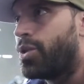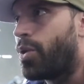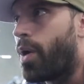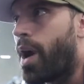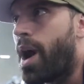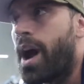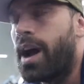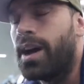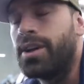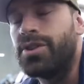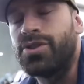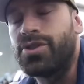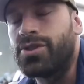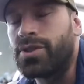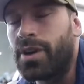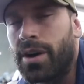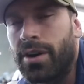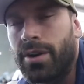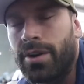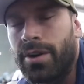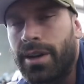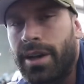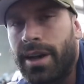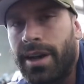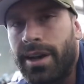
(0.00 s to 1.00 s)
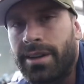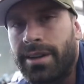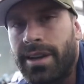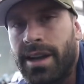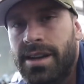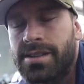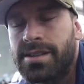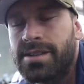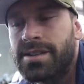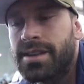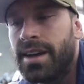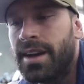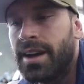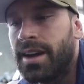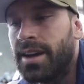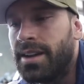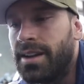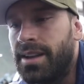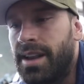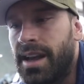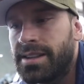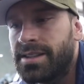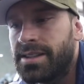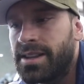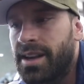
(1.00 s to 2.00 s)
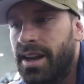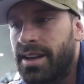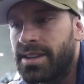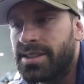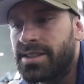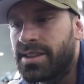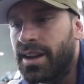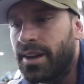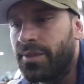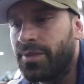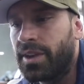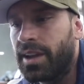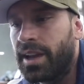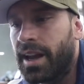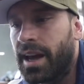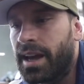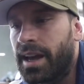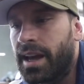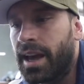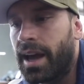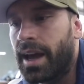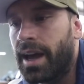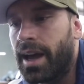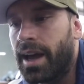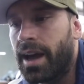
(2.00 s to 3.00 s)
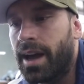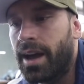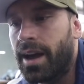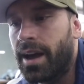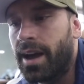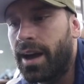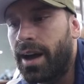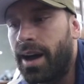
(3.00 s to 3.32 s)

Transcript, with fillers: grind, struggle. Like that's that's the kind of stuff that like eh,